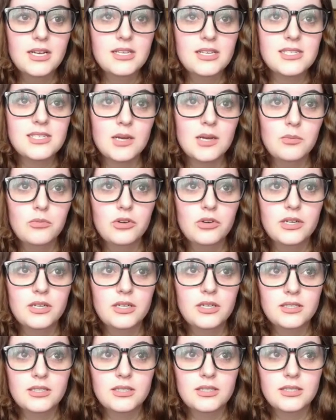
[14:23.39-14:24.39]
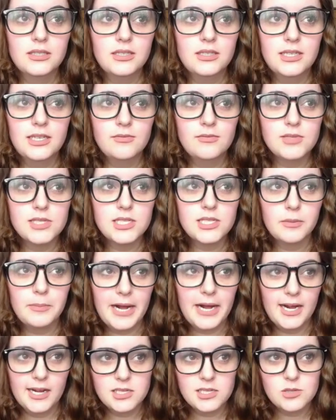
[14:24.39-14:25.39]
someone gives their
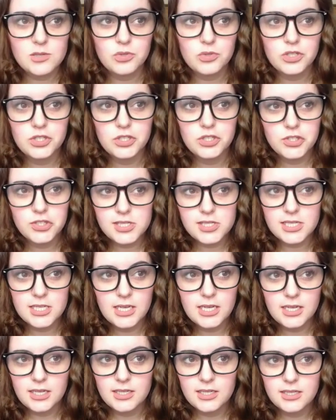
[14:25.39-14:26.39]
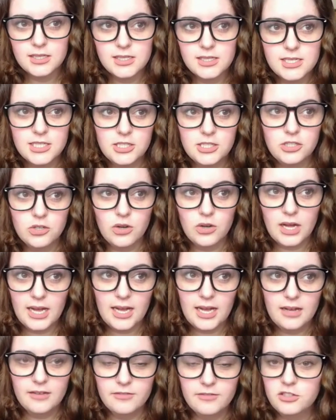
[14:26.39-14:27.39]
passwords and you don't
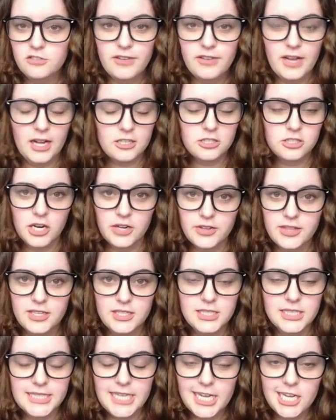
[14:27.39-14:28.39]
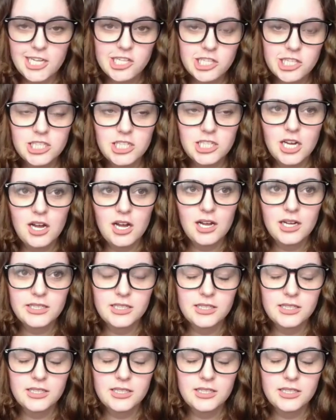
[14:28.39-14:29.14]
have two factor authentication on,